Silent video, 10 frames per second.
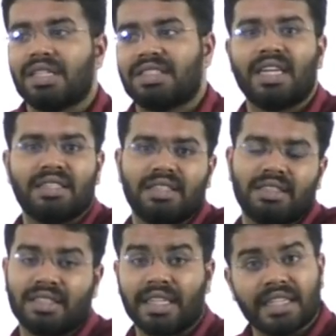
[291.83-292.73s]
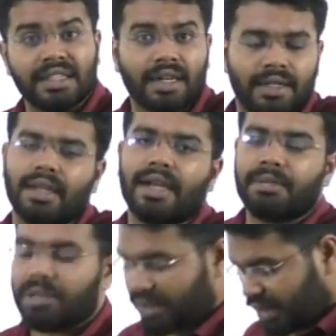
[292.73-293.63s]
Sahitya Sangeet Natak
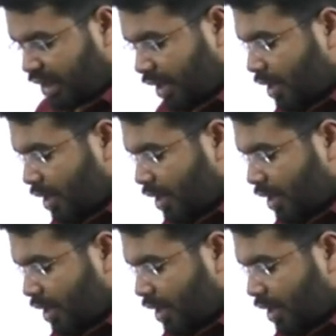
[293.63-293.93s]
Academy, etc.